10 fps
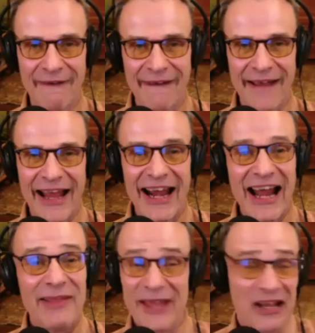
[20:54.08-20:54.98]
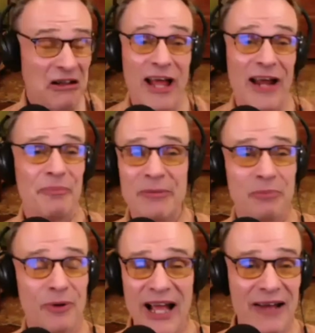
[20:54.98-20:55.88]
And I think a lot of
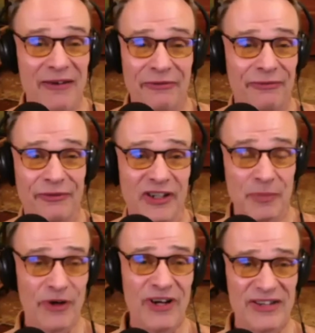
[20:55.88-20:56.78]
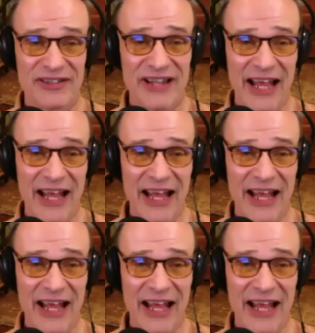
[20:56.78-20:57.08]
people have experienced that.